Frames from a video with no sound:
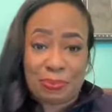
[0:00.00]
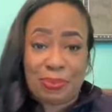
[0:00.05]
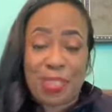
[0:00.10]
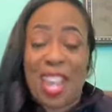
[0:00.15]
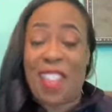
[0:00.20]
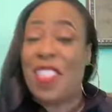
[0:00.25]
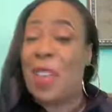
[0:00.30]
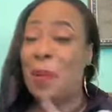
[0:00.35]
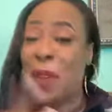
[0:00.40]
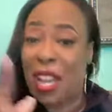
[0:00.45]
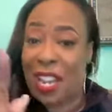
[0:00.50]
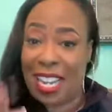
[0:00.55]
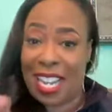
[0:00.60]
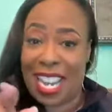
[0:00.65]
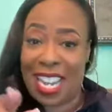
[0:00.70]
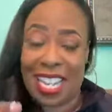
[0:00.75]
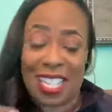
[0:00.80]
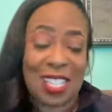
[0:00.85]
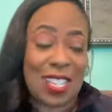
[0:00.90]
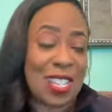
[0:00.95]
And then we're going to
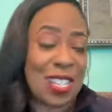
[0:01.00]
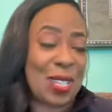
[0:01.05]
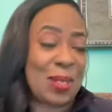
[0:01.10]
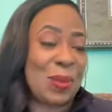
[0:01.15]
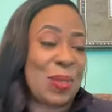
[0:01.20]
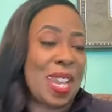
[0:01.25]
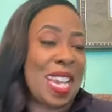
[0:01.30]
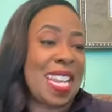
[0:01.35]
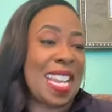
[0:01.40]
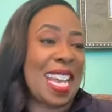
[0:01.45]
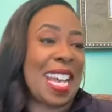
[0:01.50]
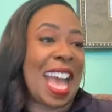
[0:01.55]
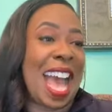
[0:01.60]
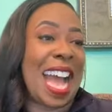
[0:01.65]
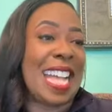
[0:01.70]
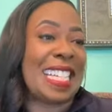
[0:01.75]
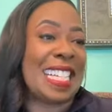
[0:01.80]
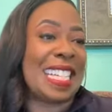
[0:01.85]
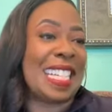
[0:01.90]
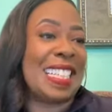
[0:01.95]
get into this reading.
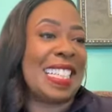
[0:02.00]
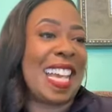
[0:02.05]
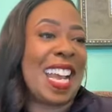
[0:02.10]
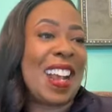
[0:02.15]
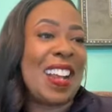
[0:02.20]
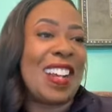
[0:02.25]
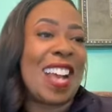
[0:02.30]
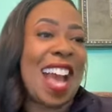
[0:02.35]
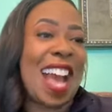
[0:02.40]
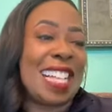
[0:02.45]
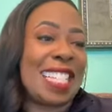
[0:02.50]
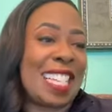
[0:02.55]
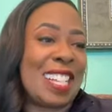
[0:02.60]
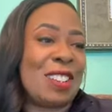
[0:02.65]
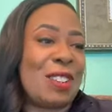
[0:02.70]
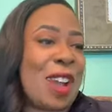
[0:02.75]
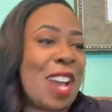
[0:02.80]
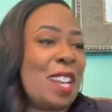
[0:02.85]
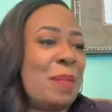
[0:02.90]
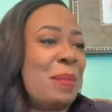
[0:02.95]
I declare God's
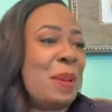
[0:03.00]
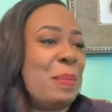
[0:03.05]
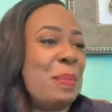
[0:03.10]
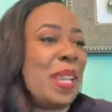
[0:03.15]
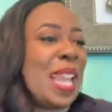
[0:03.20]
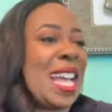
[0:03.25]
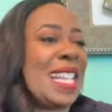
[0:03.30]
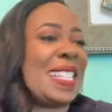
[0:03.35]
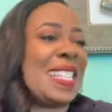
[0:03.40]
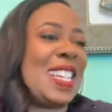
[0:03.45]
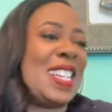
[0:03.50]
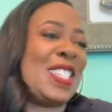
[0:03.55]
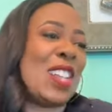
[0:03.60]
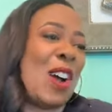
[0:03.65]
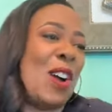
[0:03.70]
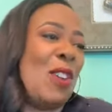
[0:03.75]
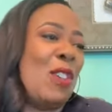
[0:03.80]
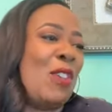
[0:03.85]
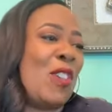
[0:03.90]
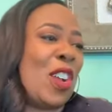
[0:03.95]
incredible blessings
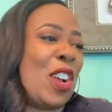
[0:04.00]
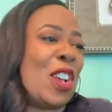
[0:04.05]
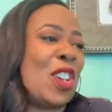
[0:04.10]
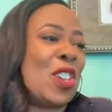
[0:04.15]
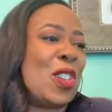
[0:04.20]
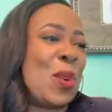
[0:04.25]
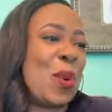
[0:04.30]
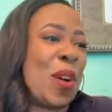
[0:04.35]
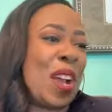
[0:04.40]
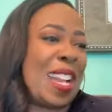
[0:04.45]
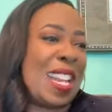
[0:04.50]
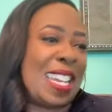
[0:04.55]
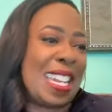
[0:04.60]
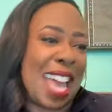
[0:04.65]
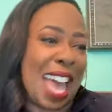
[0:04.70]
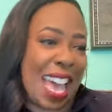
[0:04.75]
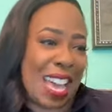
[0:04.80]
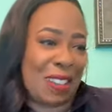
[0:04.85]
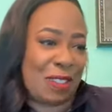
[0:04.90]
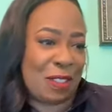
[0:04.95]
over your
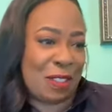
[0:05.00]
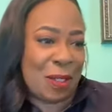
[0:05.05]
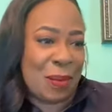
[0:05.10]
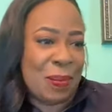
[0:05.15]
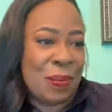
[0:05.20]
life.